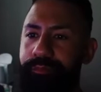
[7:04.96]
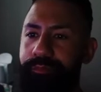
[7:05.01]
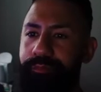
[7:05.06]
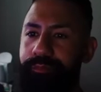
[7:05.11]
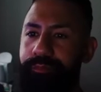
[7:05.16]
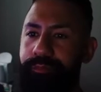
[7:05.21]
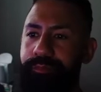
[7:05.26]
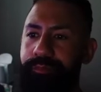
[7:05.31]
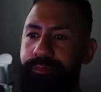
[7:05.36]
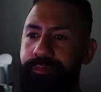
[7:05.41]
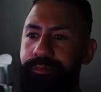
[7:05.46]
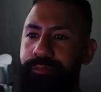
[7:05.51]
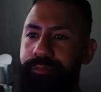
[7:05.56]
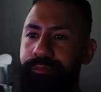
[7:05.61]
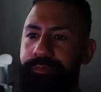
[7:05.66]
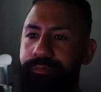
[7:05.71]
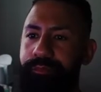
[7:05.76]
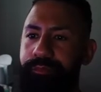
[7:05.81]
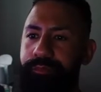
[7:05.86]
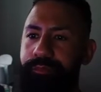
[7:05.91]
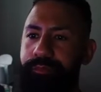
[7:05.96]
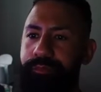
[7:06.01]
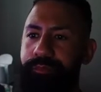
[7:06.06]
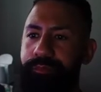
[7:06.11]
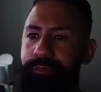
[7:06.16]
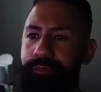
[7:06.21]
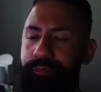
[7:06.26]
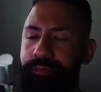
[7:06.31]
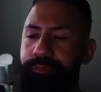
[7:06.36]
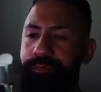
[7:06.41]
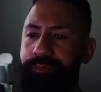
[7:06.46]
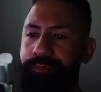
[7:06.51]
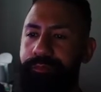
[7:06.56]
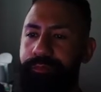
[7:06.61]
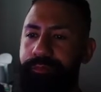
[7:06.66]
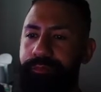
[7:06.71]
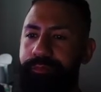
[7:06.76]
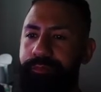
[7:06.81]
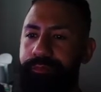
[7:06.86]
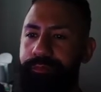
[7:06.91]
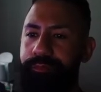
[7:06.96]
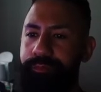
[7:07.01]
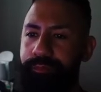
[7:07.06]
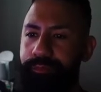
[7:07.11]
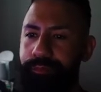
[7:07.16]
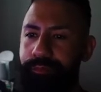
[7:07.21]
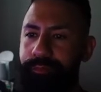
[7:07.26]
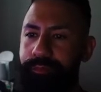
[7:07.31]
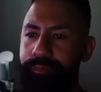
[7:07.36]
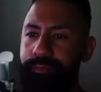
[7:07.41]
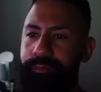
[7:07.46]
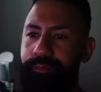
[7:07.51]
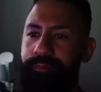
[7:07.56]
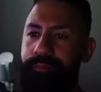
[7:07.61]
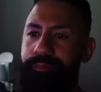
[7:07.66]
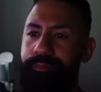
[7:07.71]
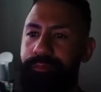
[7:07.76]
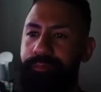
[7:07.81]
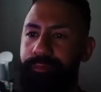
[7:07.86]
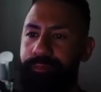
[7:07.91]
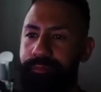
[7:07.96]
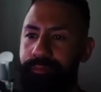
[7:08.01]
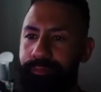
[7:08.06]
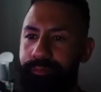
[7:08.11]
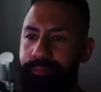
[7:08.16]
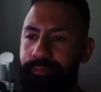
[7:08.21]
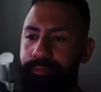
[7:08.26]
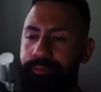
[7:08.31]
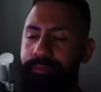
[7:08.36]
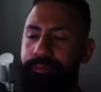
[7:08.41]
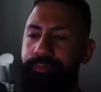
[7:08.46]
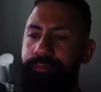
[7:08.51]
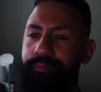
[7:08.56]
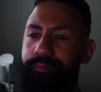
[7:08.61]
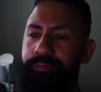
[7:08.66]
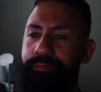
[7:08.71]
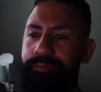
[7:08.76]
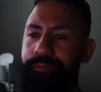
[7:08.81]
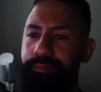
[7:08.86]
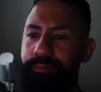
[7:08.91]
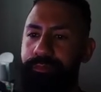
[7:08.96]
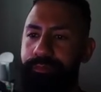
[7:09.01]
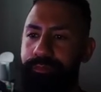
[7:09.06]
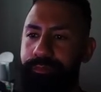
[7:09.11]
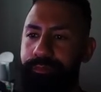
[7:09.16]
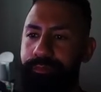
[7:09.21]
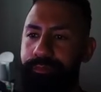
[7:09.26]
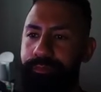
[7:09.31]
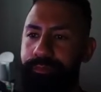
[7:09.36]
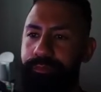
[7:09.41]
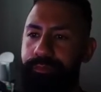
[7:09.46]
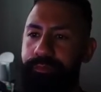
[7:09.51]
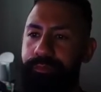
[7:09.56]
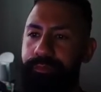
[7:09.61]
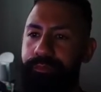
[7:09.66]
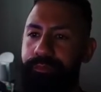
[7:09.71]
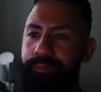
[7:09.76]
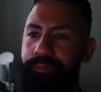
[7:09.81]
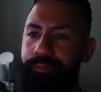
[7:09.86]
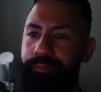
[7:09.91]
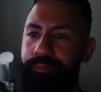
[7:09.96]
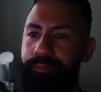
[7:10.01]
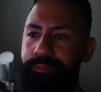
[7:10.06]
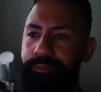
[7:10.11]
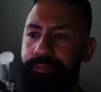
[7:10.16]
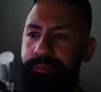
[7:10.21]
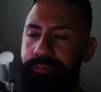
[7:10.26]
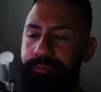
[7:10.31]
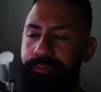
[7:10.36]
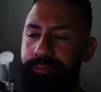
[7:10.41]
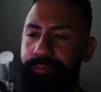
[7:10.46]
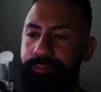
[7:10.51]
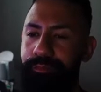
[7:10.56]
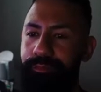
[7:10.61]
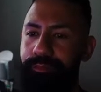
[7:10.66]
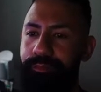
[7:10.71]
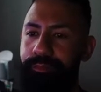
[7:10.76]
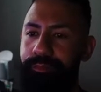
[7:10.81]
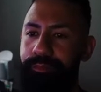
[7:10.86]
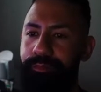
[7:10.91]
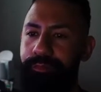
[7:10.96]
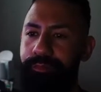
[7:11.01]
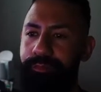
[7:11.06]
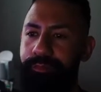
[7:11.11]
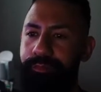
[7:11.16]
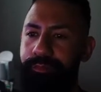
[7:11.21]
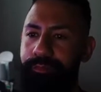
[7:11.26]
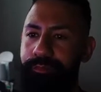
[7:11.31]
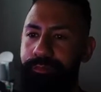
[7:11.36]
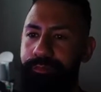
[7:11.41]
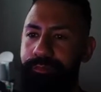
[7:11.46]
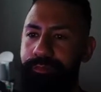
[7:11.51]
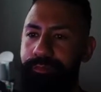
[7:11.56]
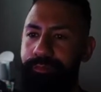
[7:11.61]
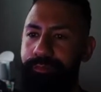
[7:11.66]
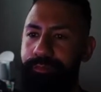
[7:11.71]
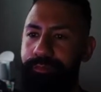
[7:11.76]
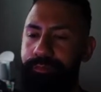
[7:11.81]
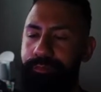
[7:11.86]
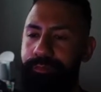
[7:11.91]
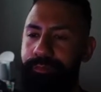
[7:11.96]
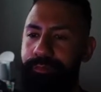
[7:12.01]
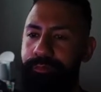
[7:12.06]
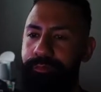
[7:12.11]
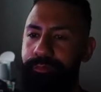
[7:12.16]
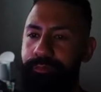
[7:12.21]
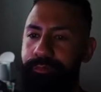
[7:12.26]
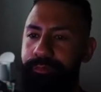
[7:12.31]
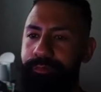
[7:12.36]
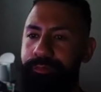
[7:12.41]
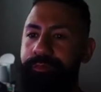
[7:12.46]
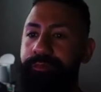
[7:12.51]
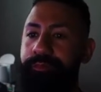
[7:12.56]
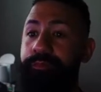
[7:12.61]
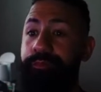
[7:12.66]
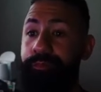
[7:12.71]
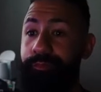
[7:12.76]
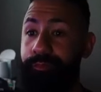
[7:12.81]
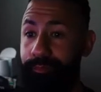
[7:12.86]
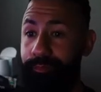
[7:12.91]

The person shown says nothing.